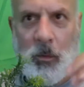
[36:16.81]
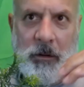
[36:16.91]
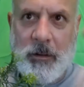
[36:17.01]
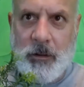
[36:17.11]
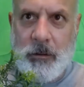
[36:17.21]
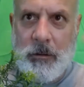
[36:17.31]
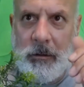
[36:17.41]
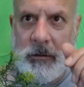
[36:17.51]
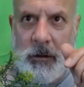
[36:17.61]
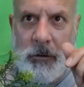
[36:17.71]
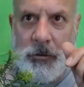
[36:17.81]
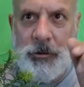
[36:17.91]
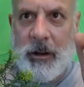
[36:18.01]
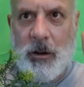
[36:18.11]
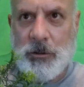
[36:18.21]
one, the little
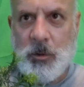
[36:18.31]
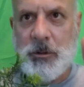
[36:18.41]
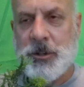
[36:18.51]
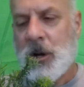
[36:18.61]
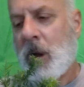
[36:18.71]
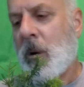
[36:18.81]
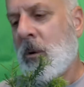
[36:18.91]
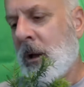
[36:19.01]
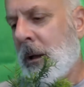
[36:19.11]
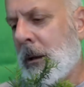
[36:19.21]
tree goes to a show.